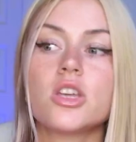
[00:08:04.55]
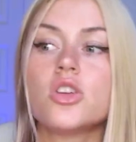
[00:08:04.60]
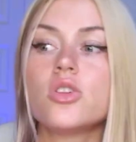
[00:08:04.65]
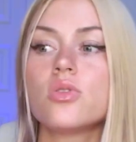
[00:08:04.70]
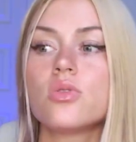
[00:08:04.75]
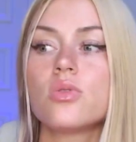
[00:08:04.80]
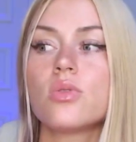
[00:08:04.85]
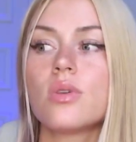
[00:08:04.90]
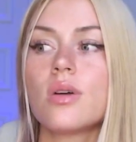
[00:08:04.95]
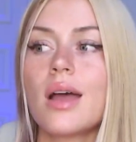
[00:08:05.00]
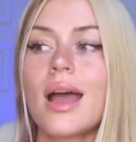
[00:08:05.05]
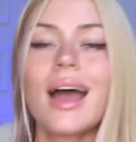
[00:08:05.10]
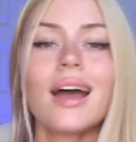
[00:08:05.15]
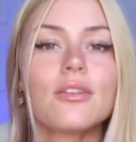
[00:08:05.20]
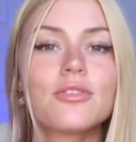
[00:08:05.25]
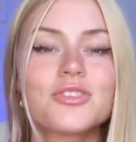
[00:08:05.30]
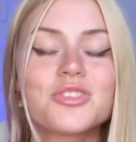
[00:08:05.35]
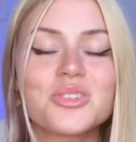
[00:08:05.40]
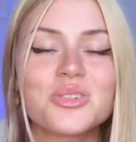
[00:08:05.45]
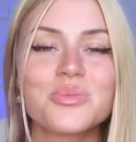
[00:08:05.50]
you
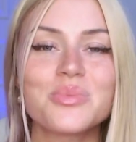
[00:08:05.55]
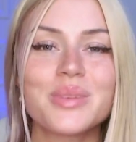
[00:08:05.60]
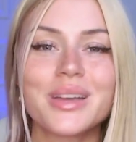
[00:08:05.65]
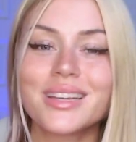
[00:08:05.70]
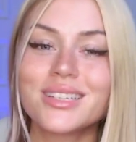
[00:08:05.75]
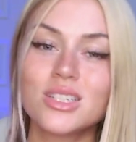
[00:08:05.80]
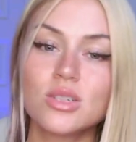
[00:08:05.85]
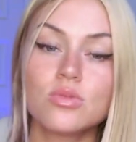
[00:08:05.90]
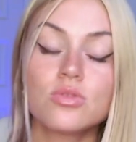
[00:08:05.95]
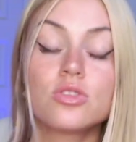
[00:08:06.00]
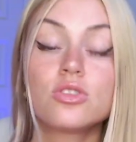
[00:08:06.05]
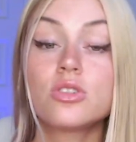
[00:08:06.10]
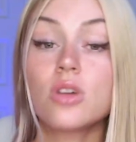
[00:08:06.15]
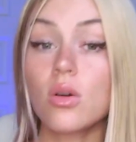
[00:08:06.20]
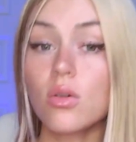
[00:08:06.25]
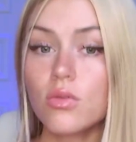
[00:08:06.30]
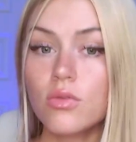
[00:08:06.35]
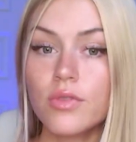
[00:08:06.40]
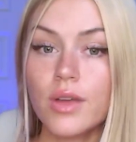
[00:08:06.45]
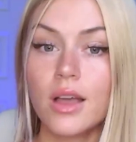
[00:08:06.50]
have to, because you
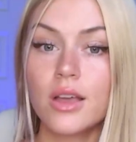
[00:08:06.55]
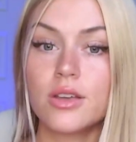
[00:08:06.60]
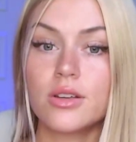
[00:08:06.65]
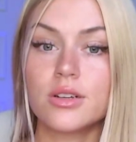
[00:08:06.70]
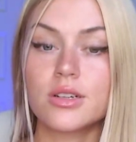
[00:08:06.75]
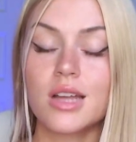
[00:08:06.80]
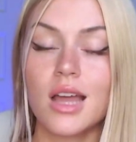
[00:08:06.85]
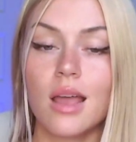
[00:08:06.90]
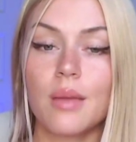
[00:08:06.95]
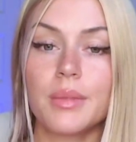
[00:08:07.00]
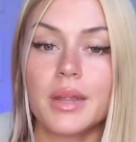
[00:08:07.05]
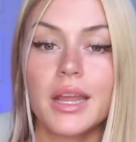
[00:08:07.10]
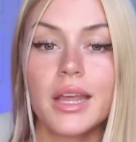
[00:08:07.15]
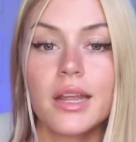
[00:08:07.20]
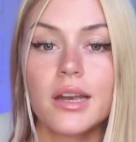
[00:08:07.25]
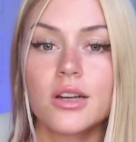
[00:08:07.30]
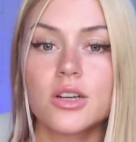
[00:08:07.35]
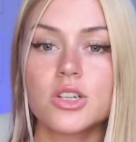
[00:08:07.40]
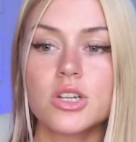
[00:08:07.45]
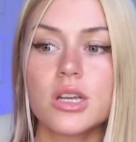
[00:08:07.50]
don't value your time and
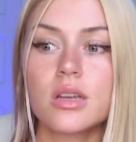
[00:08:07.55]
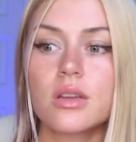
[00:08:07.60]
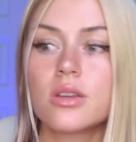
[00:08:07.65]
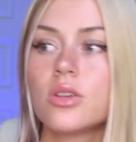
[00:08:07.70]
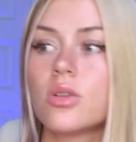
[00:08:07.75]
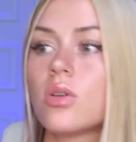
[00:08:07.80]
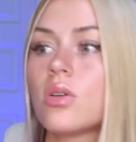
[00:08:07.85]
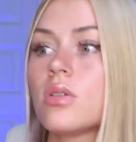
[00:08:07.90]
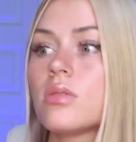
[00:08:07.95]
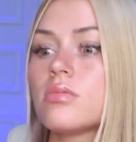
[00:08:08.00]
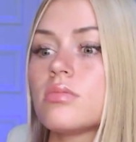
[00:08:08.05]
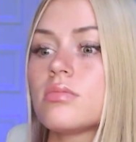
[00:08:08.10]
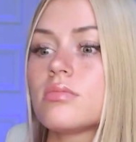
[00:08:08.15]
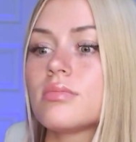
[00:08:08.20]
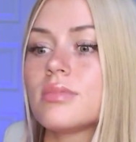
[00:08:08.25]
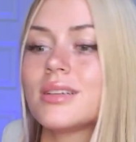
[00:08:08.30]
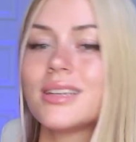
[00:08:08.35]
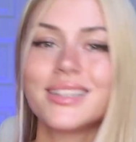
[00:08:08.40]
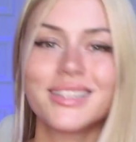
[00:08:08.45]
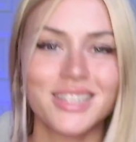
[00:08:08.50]
energy. You'll
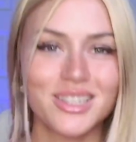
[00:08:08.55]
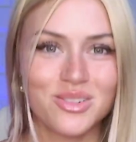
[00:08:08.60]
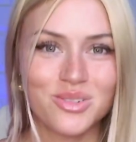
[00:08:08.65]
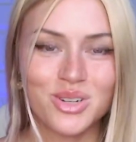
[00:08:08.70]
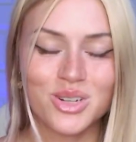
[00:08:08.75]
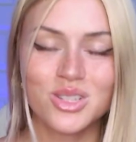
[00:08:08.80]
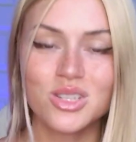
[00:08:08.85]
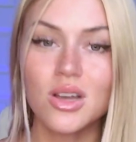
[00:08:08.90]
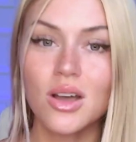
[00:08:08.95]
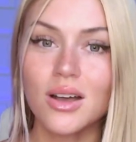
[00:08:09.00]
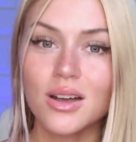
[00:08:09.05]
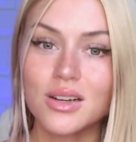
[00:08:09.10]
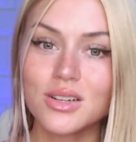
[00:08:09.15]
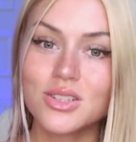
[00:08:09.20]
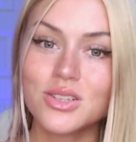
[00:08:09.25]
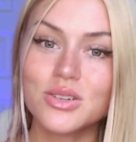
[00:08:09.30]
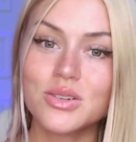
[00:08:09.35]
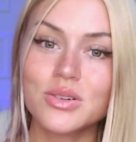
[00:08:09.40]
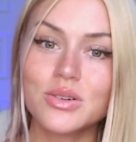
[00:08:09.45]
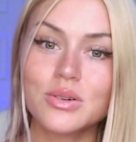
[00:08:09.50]
continue to talk
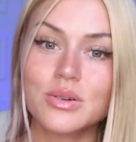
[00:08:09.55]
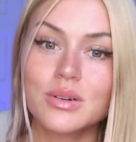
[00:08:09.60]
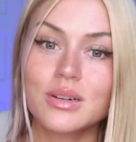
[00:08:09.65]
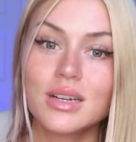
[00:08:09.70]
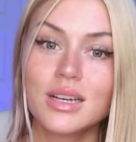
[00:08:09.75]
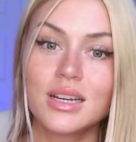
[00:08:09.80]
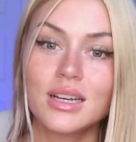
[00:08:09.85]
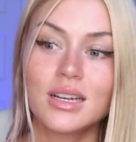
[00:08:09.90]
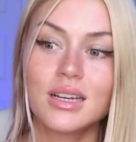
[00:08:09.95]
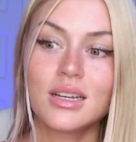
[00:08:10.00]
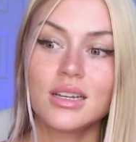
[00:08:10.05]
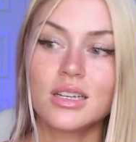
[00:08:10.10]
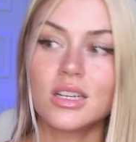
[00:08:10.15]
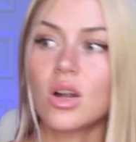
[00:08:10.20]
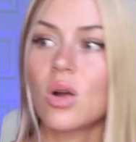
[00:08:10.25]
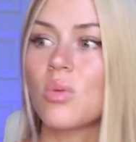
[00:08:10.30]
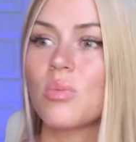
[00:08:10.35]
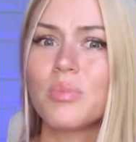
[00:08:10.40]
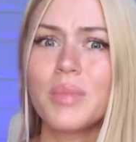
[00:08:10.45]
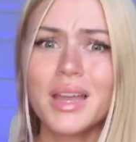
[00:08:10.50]
to,
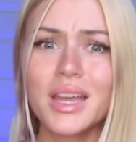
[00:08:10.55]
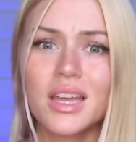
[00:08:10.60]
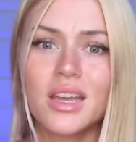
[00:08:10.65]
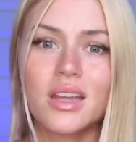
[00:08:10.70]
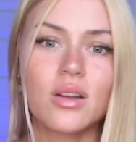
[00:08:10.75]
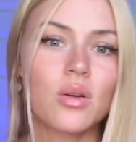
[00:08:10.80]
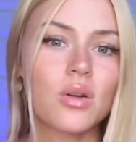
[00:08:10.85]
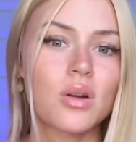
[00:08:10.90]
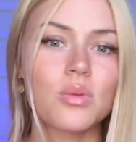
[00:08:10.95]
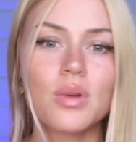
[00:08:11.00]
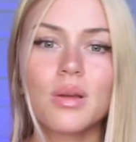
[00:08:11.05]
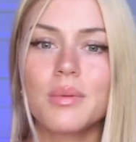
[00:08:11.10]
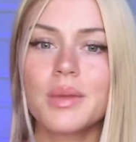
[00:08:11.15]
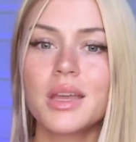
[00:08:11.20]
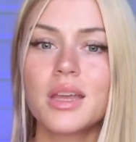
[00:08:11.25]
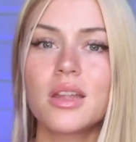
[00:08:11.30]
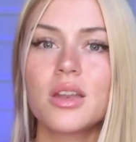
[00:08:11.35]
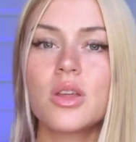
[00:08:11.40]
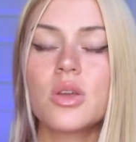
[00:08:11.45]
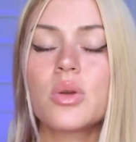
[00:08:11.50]
men or
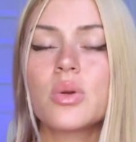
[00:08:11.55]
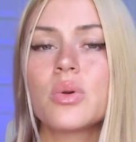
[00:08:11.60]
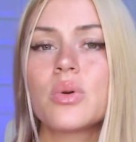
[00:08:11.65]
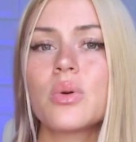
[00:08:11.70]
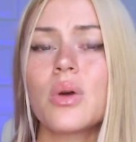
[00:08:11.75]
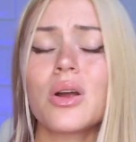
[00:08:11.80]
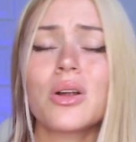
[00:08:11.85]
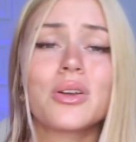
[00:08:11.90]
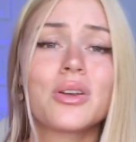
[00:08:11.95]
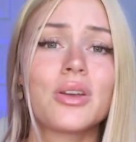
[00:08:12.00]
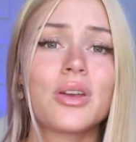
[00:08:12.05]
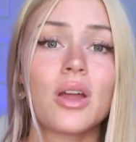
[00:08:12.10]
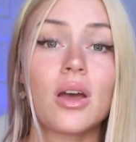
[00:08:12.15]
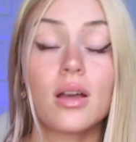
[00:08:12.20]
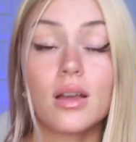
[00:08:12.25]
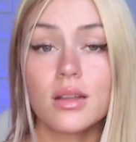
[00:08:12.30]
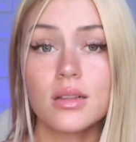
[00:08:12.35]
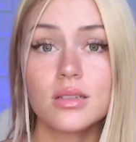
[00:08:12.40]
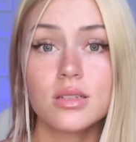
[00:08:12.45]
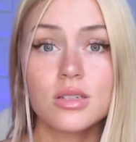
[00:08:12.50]
women who are
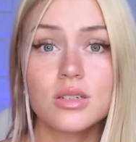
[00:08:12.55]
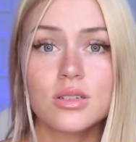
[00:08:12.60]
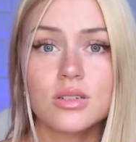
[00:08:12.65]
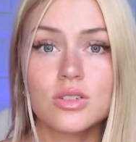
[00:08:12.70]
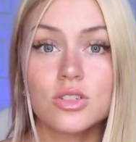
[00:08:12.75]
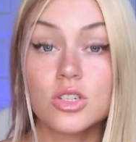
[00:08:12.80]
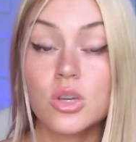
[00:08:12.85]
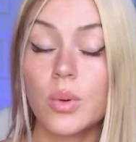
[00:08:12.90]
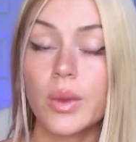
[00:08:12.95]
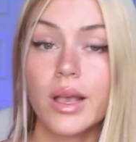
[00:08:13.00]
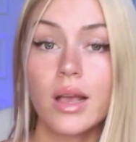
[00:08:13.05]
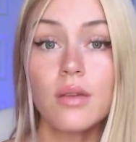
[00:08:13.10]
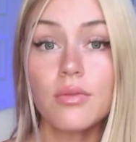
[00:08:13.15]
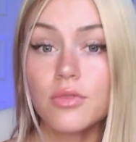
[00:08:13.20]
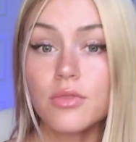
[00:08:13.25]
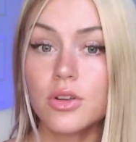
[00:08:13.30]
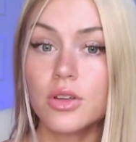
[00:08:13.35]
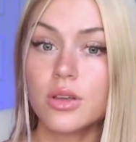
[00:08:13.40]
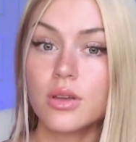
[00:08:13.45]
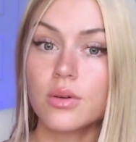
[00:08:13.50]
not showing up
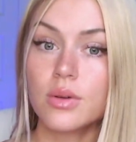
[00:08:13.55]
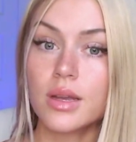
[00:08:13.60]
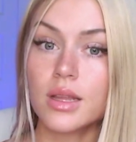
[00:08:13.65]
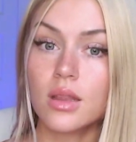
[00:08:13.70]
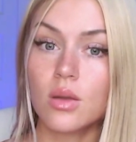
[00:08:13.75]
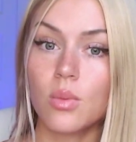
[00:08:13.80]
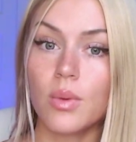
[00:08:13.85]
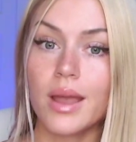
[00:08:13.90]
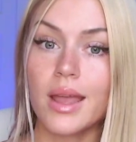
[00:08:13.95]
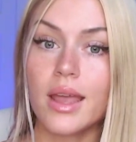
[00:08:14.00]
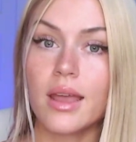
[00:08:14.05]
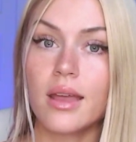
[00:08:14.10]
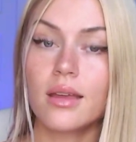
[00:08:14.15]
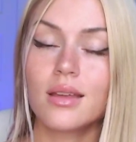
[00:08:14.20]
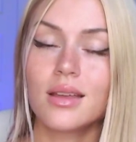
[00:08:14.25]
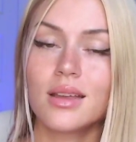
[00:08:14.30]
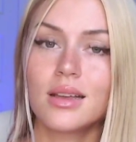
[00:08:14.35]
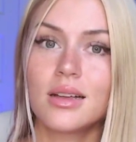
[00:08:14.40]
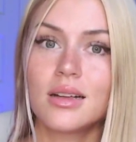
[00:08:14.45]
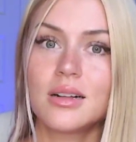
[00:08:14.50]
for you in the way
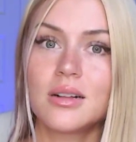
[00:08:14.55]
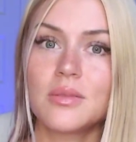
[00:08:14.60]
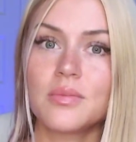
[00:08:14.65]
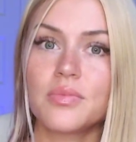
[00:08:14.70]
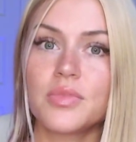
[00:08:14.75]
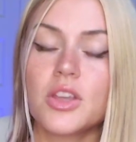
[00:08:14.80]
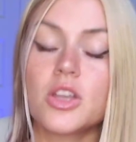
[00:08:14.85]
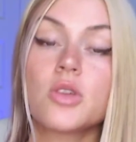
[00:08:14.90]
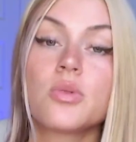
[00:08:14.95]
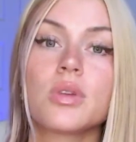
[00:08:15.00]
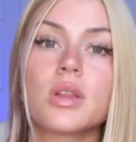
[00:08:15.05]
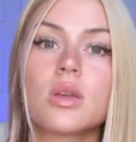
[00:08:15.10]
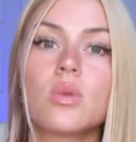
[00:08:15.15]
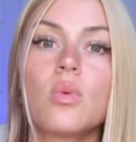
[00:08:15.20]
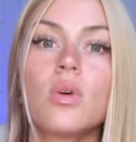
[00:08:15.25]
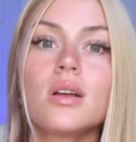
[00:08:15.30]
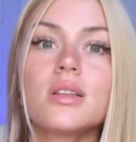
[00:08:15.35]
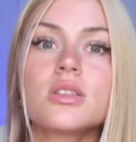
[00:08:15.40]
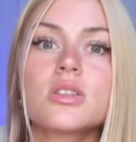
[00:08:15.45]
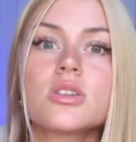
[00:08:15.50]
that you really
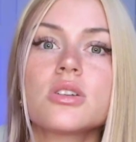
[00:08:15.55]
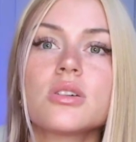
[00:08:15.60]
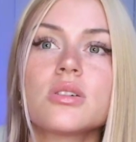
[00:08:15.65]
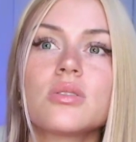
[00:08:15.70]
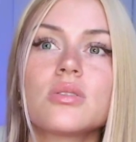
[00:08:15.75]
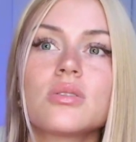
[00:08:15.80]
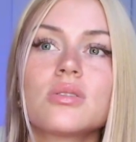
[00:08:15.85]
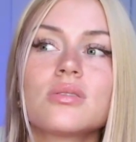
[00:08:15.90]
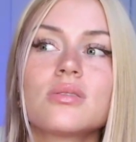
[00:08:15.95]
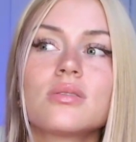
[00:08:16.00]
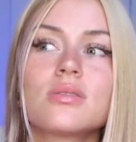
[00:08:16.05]
want to.